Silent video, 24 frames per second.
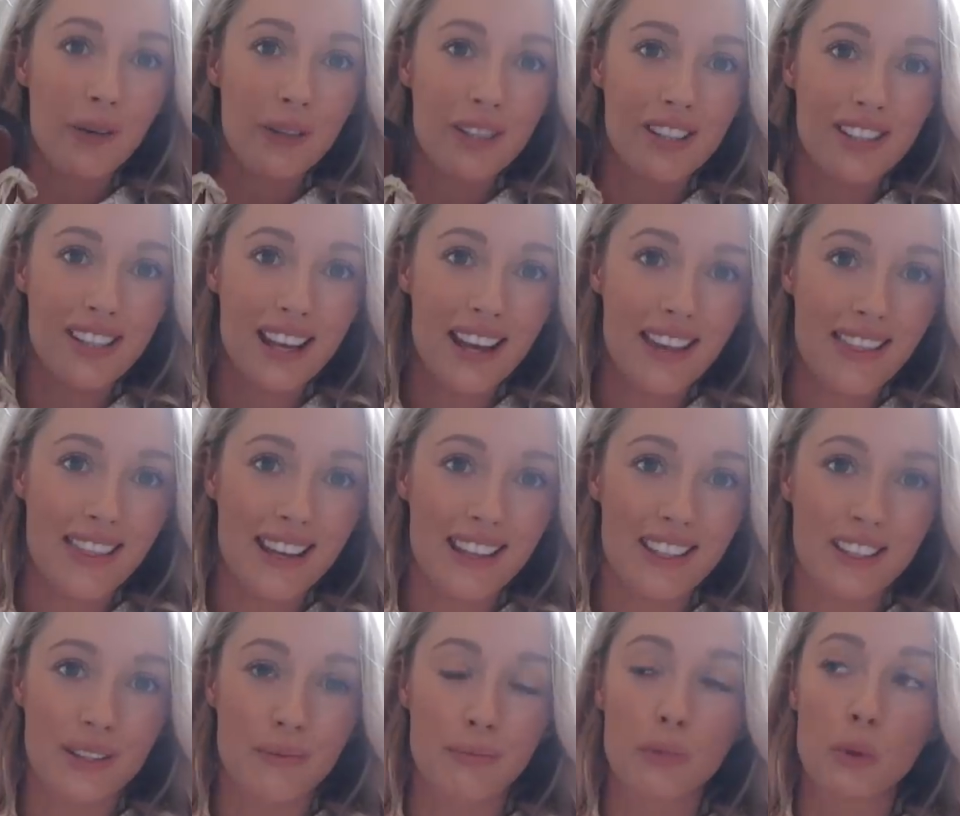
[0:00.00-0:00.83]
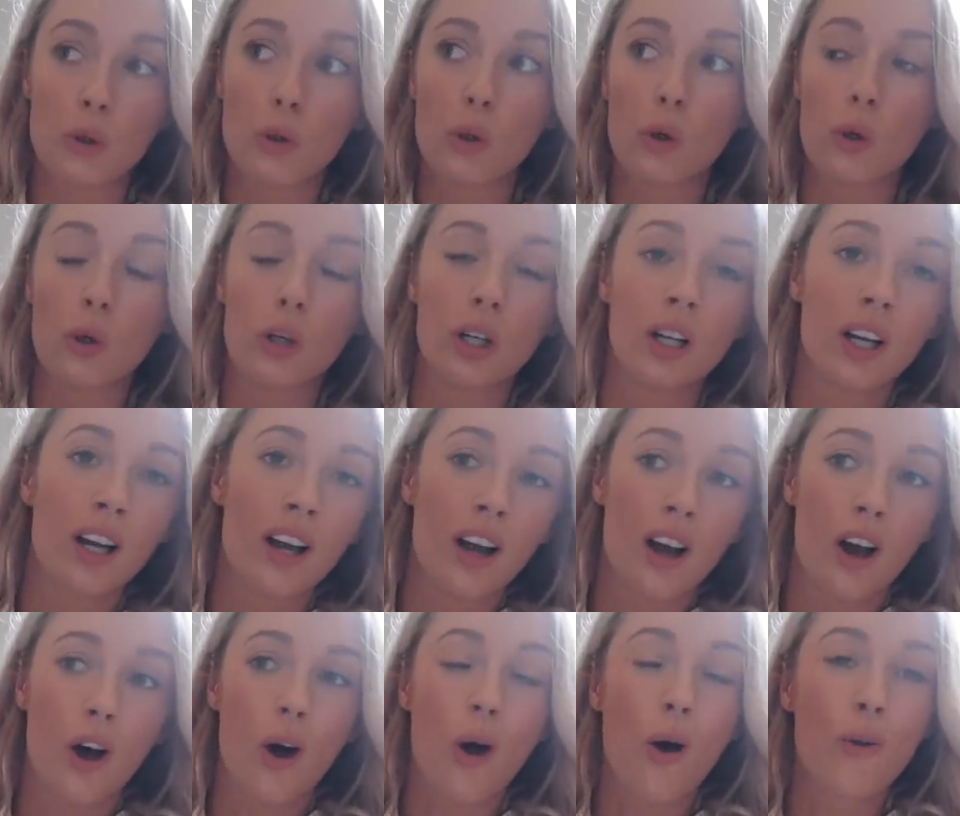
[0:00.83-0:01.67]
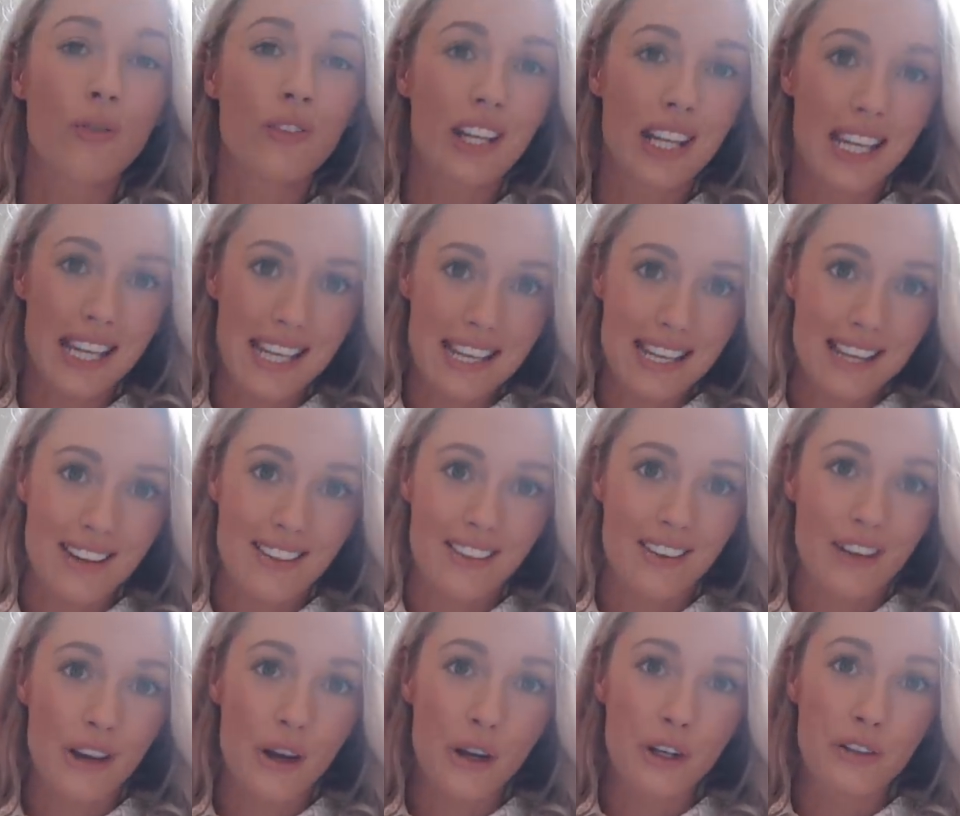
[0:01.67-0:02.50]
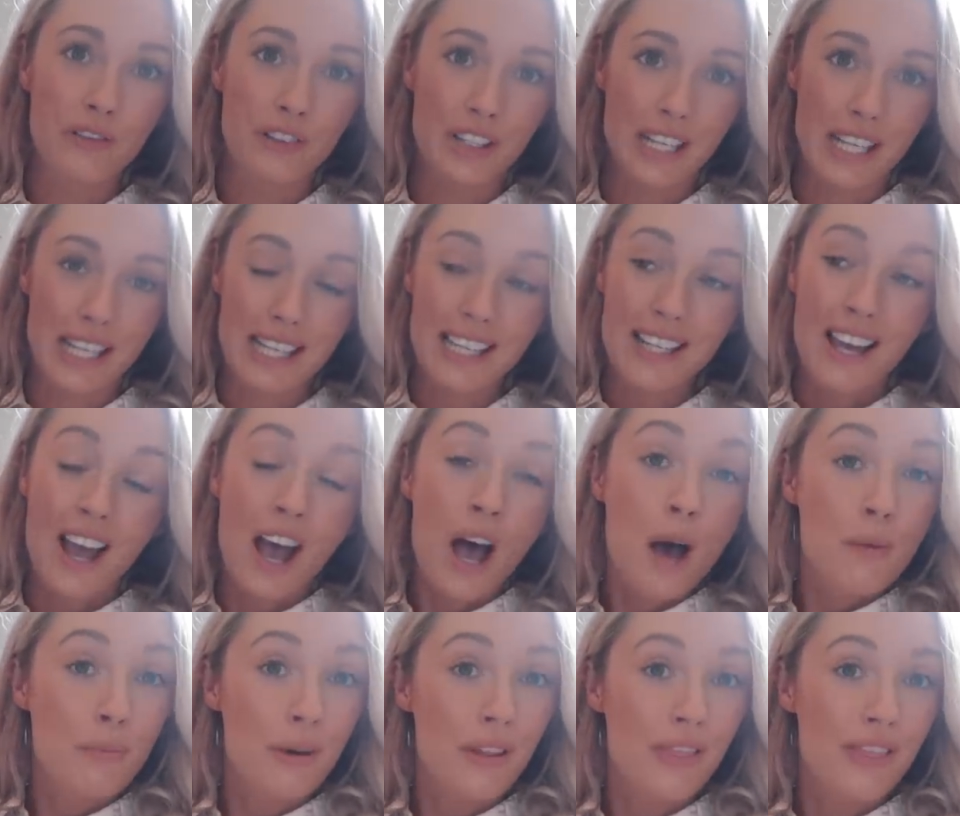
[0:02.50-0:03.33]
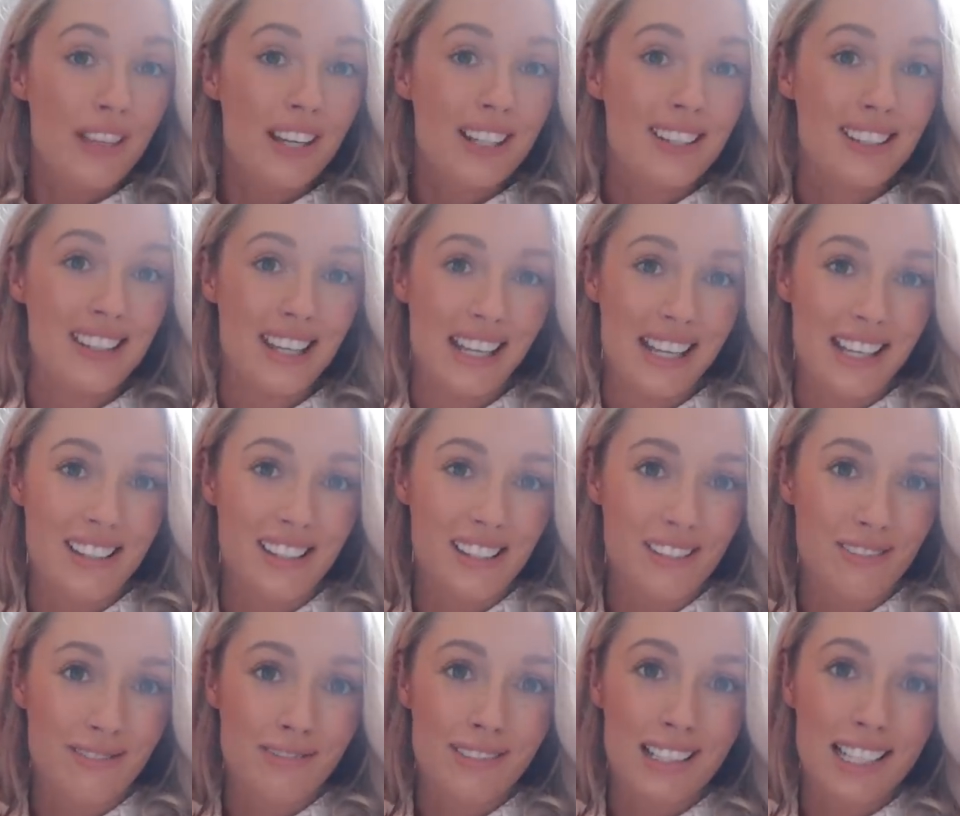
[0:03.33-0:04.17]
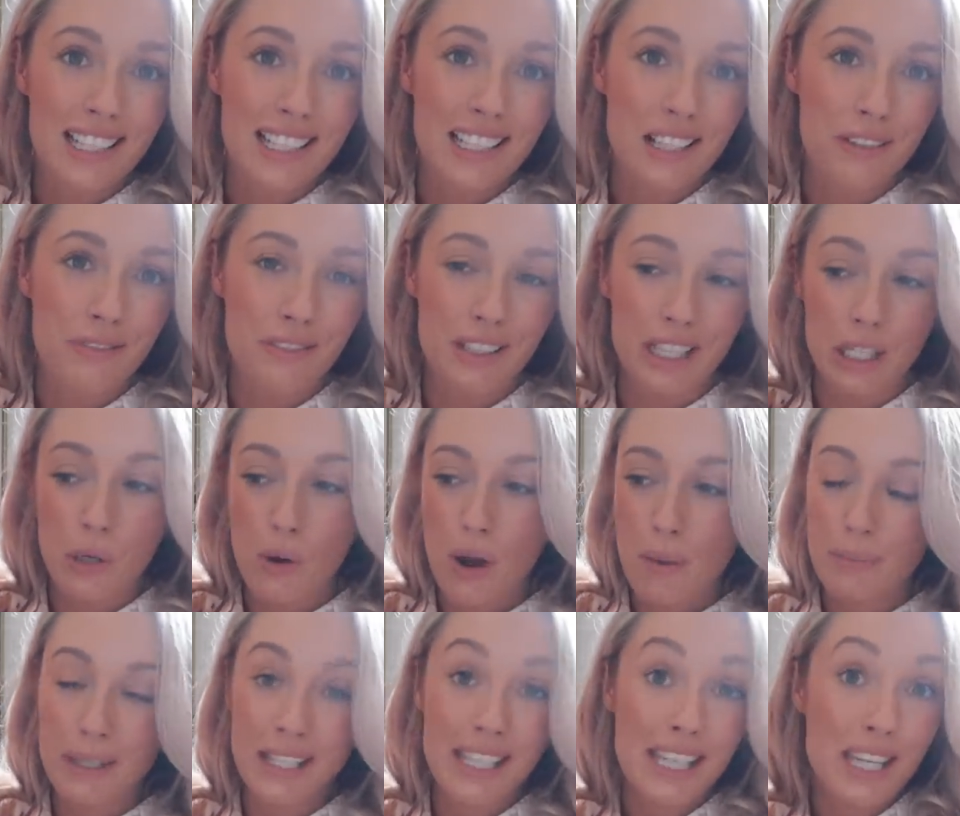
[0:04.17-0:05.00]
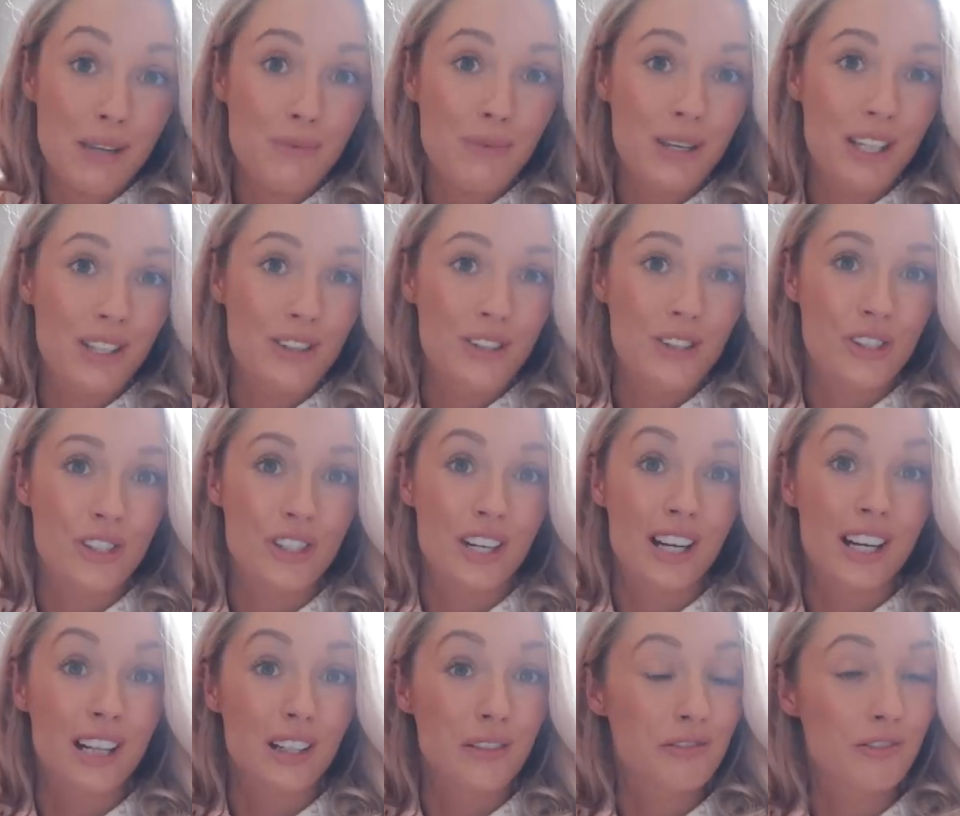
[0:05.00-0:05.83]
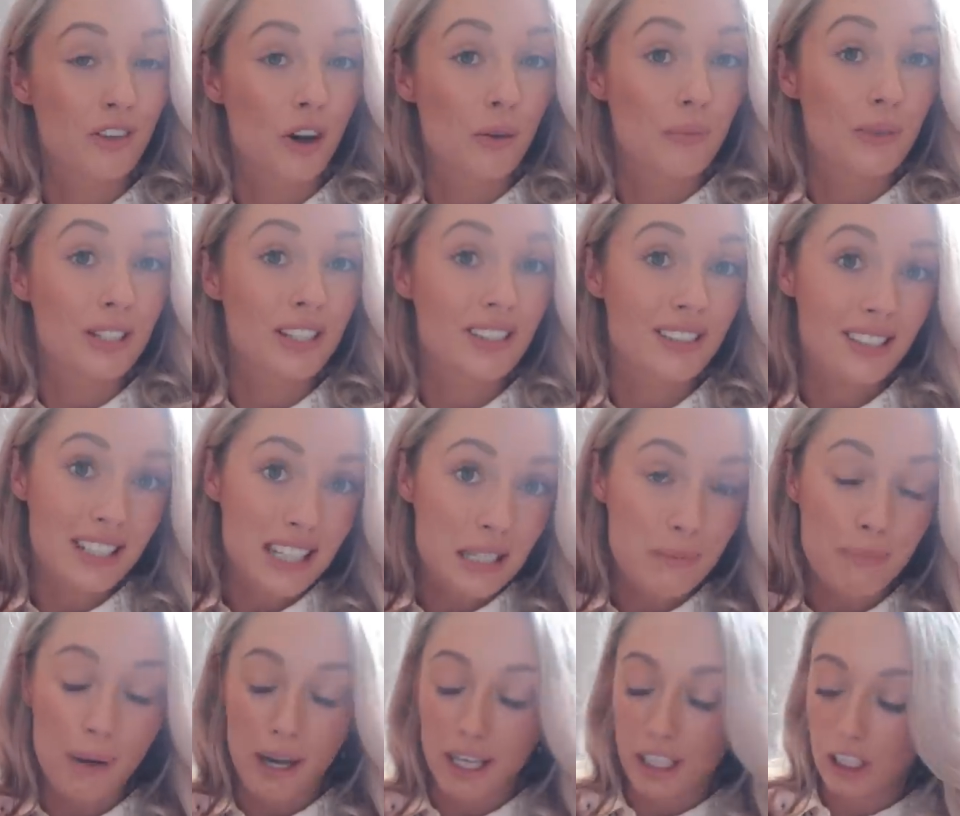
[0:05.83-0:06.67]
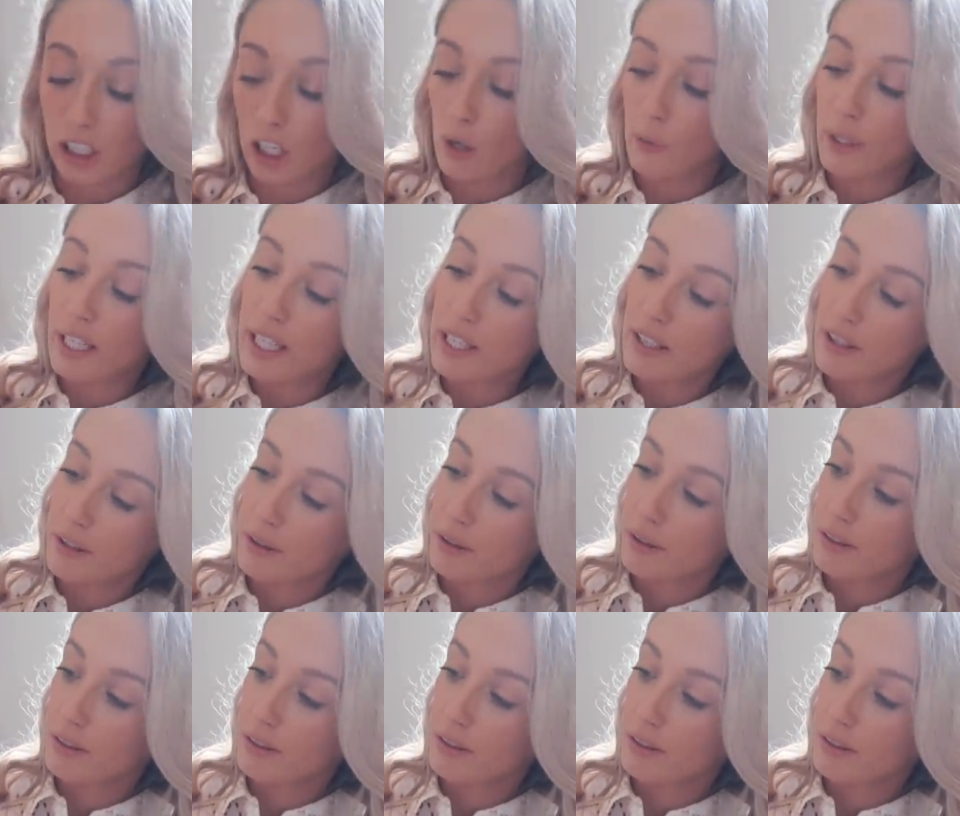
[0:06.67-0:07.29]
I would say these are more on the knee than over knee, but this is a really lovely, quite bohemian style from C by Chloe, I